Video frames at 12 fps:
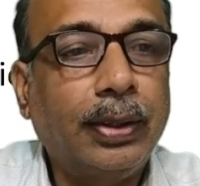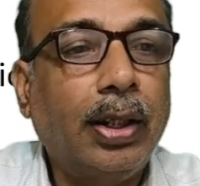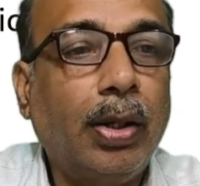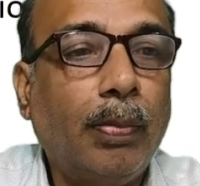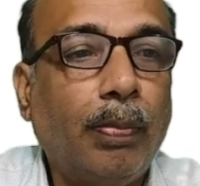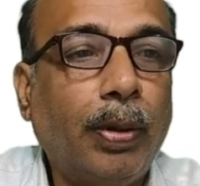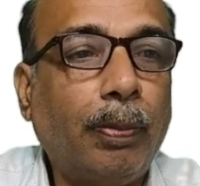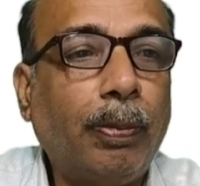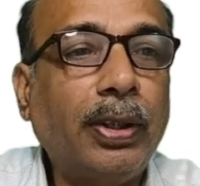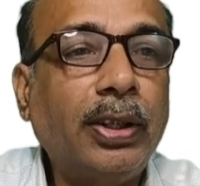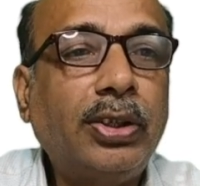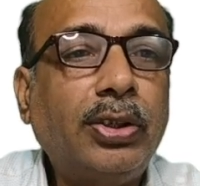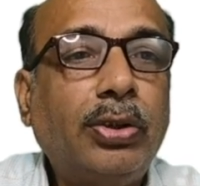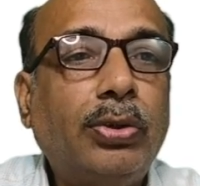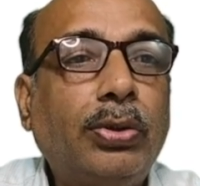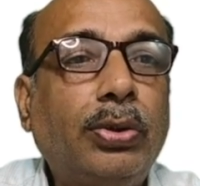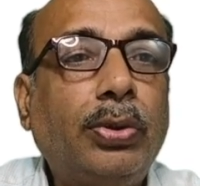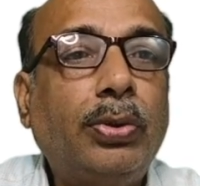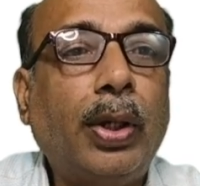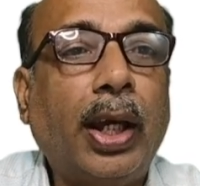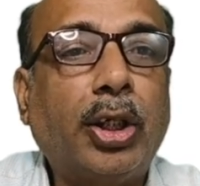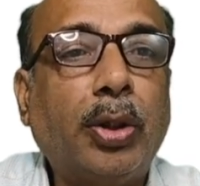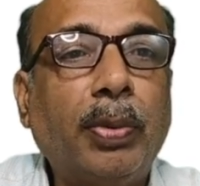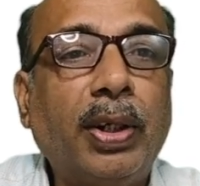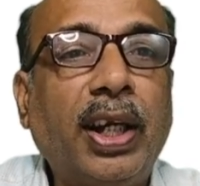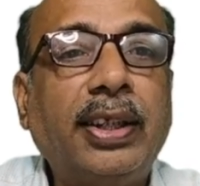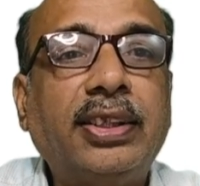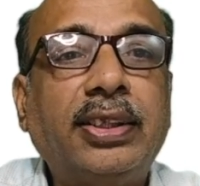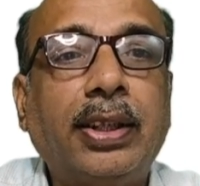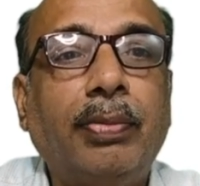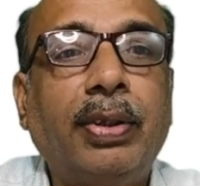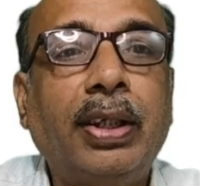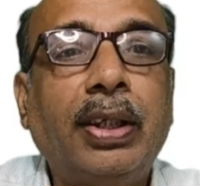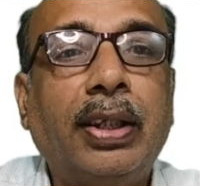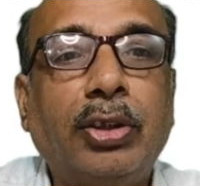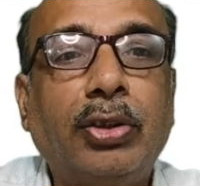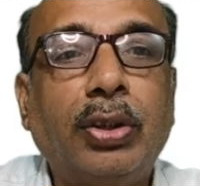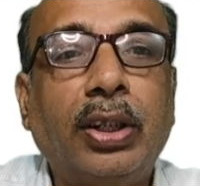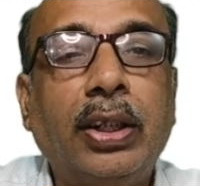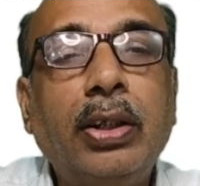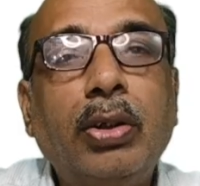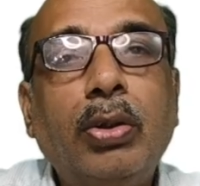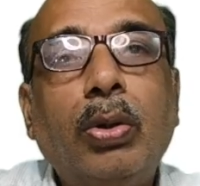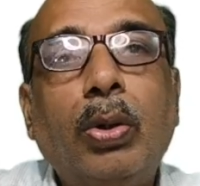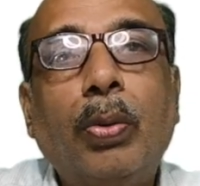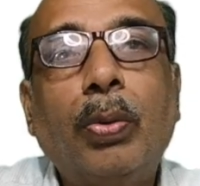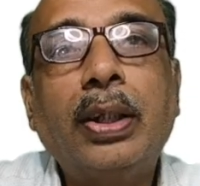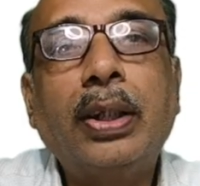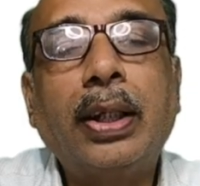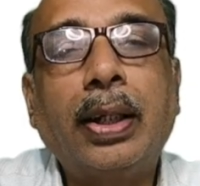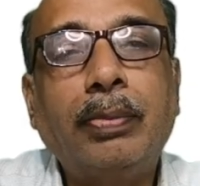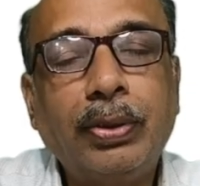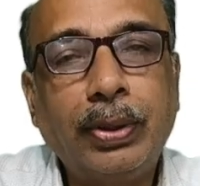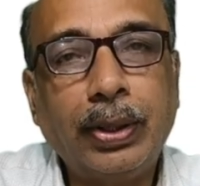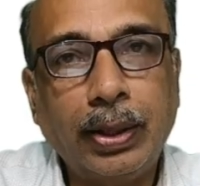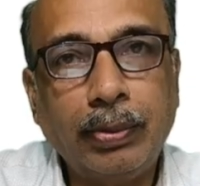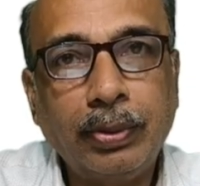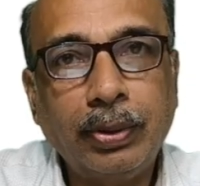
Purpose: to accumulate saving gradually over time to time,